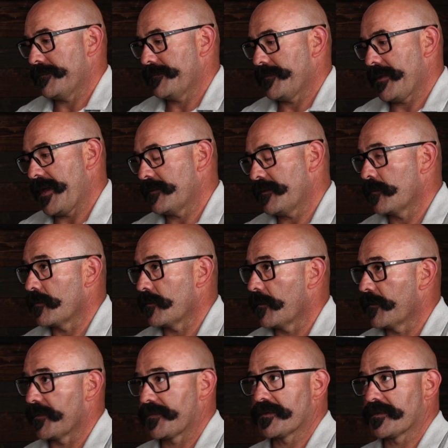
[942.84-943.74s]
I don't
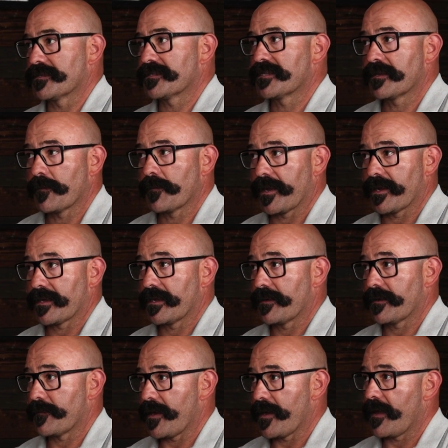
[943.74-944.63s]
know that there's any way to
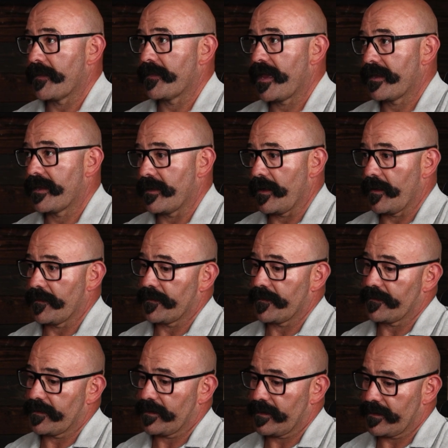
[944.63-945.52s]
get around that
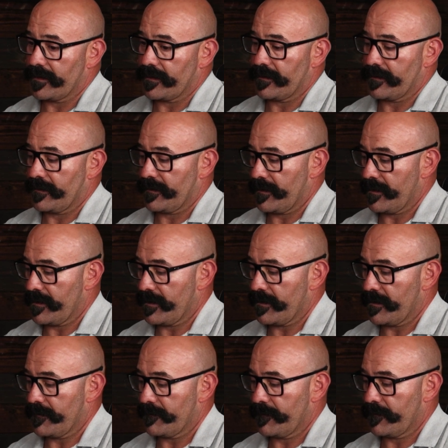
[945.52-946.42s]
other than
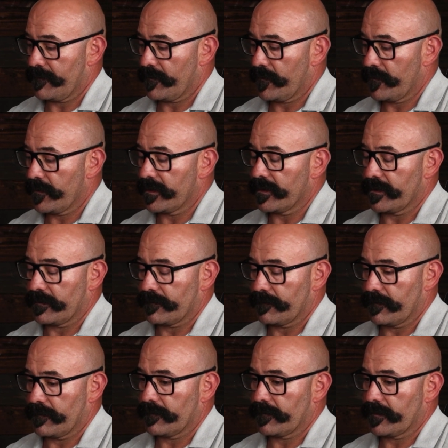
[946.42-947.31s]
really
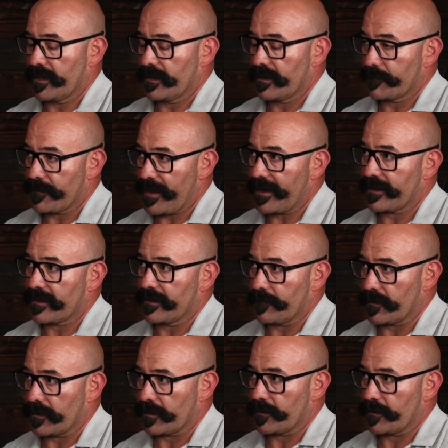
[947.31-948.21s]
getting back into
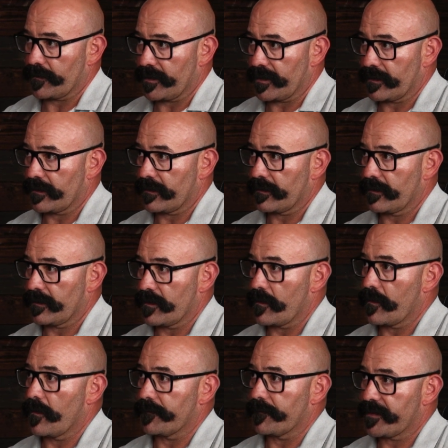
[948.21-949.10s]
recruiting
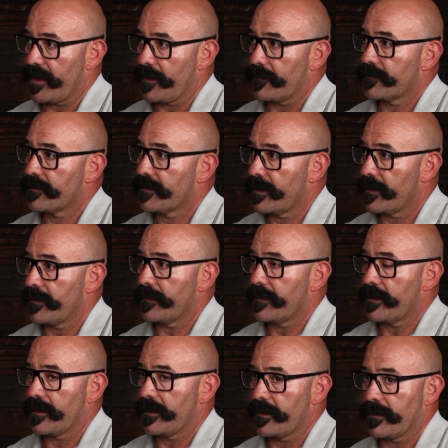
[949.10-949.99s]
your hometown.
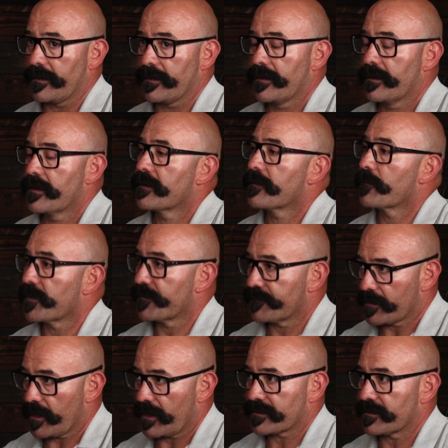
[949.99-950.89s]
And
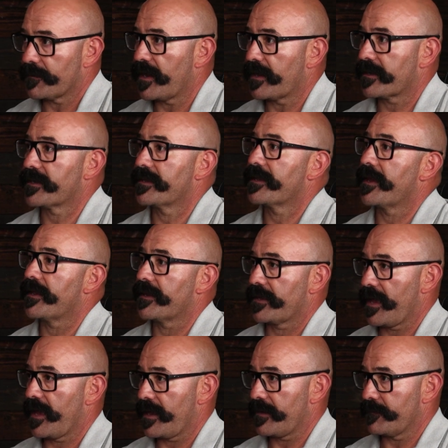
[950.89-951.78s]
we've talked about cadet
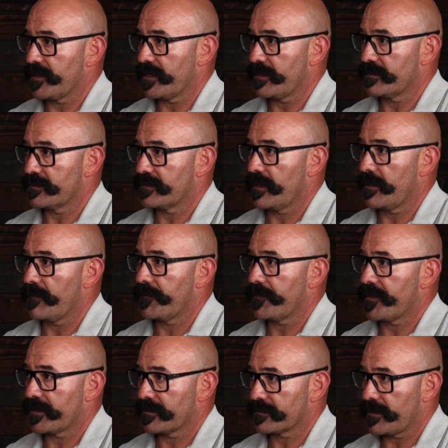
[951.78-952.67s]
academies
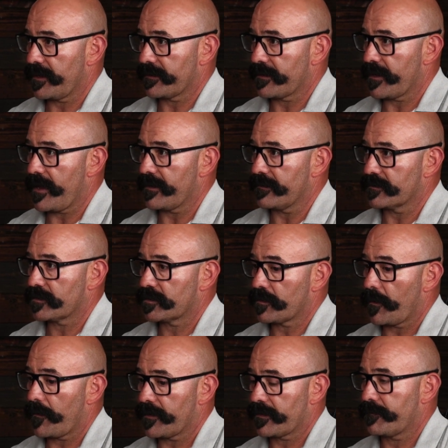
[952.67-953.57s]
and things like that and
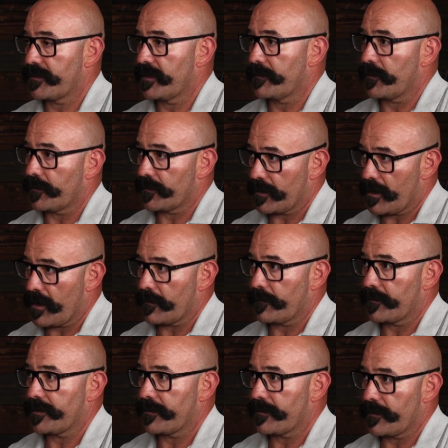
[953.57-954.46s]
starting people young
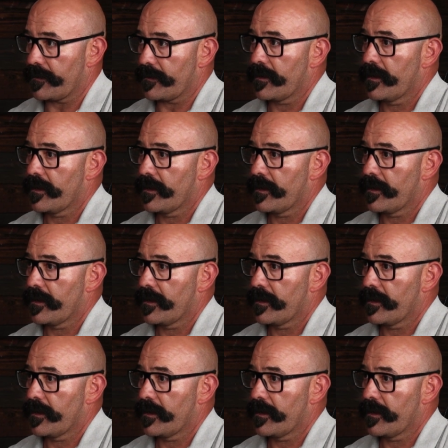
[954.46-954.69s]
when they're